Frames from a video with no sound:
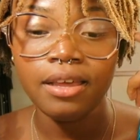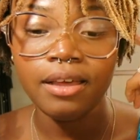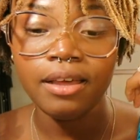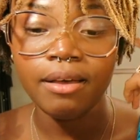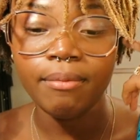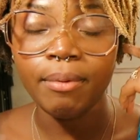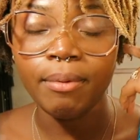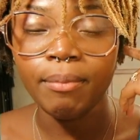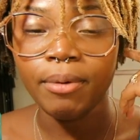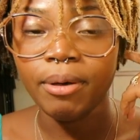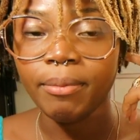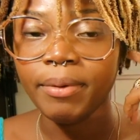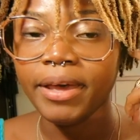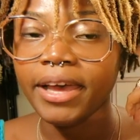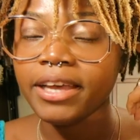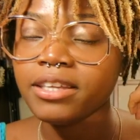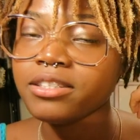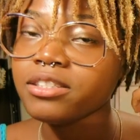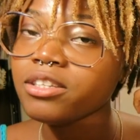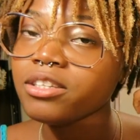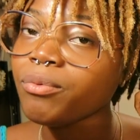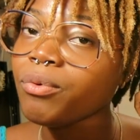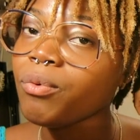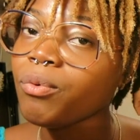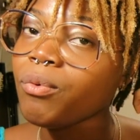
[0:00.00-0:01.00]
my mom
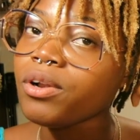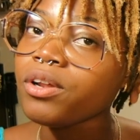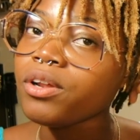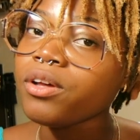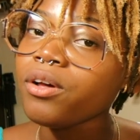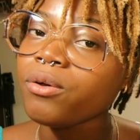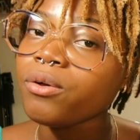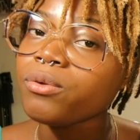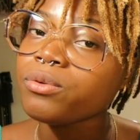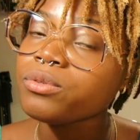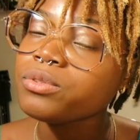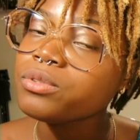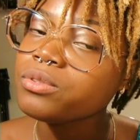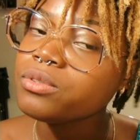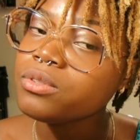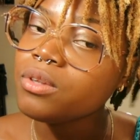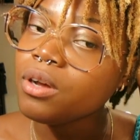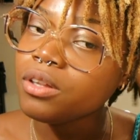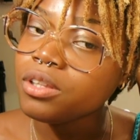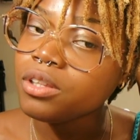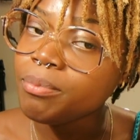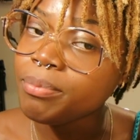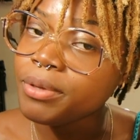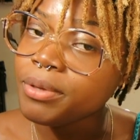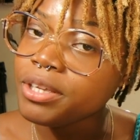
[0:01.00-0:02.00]
asked that we want to go
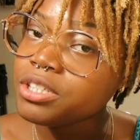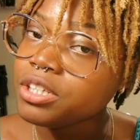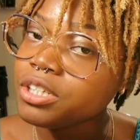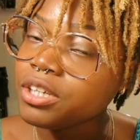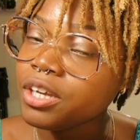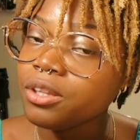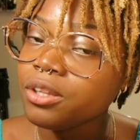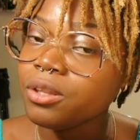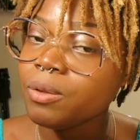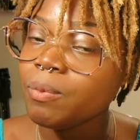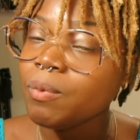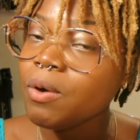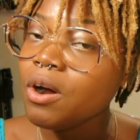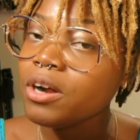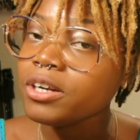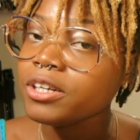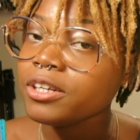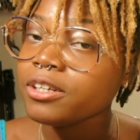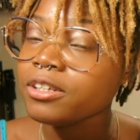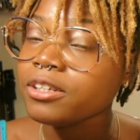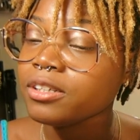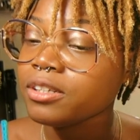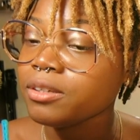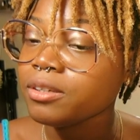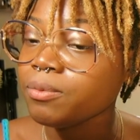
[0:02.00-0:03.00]
on the beach and get in the
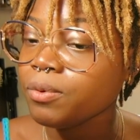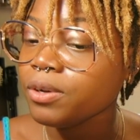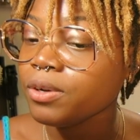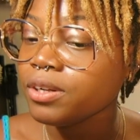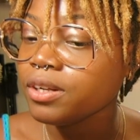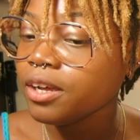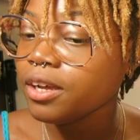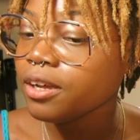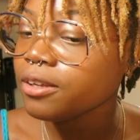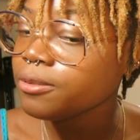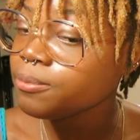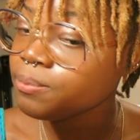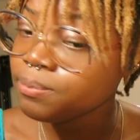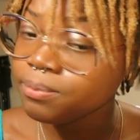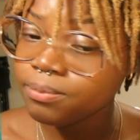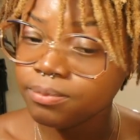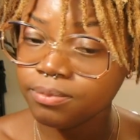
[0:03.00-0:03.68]
water and whatnot.